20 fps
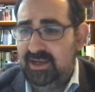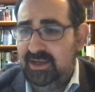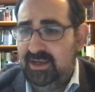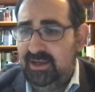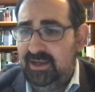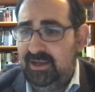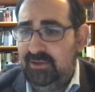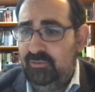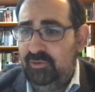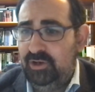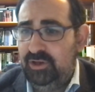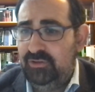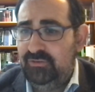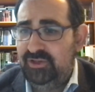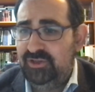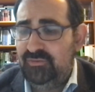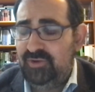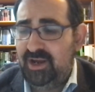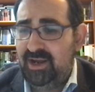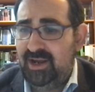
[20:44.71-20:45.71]
And, and, one of
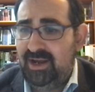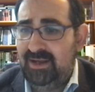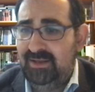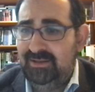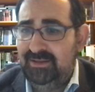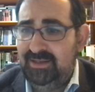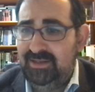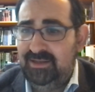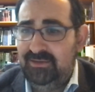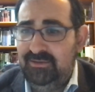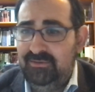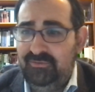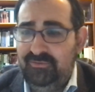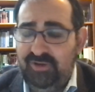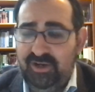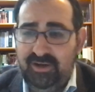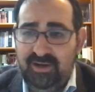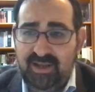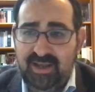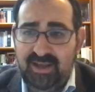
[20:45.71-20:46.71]
the reasons why I lean
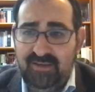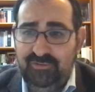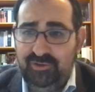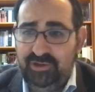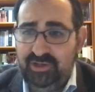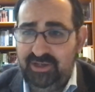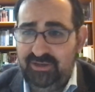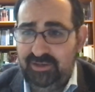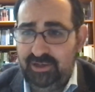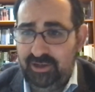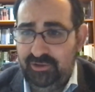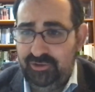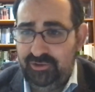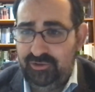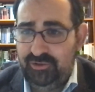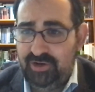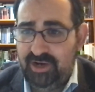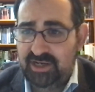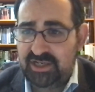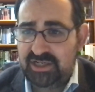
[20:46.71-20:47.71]
very heavily in the
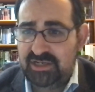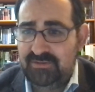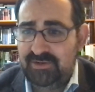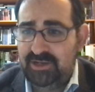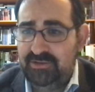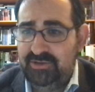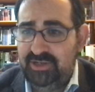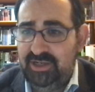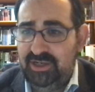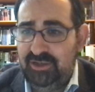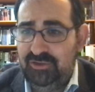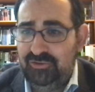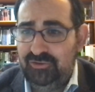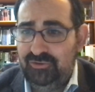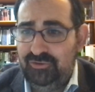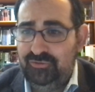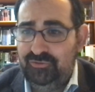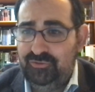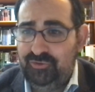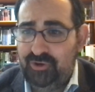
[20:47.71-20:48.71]
other direction about leaning
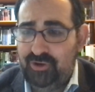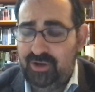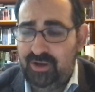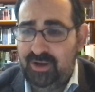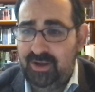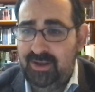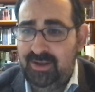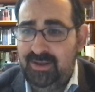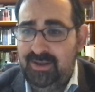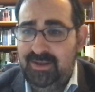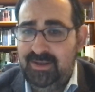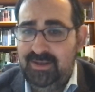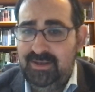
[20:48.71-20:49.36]
towards law